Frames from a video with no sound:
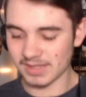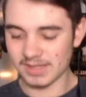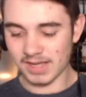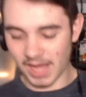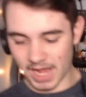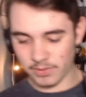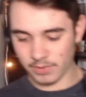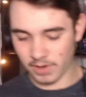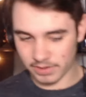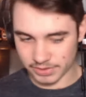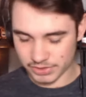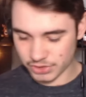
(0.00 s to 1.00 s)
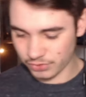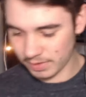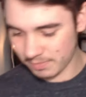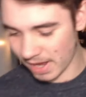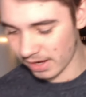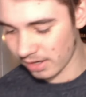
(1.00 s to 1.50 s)
And we got our streak
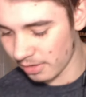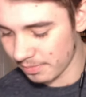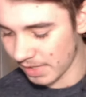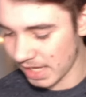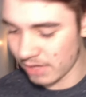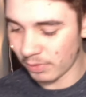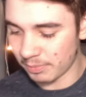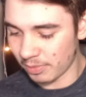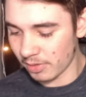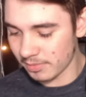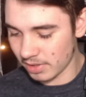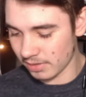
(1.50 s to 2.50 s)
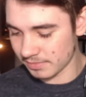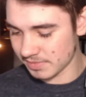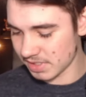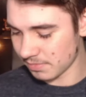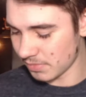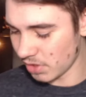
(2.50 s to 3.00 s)
back up, and we probably got
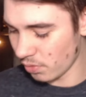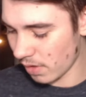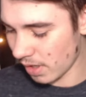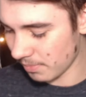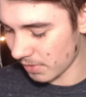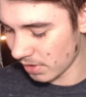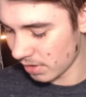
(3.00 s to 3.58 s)
some new, um,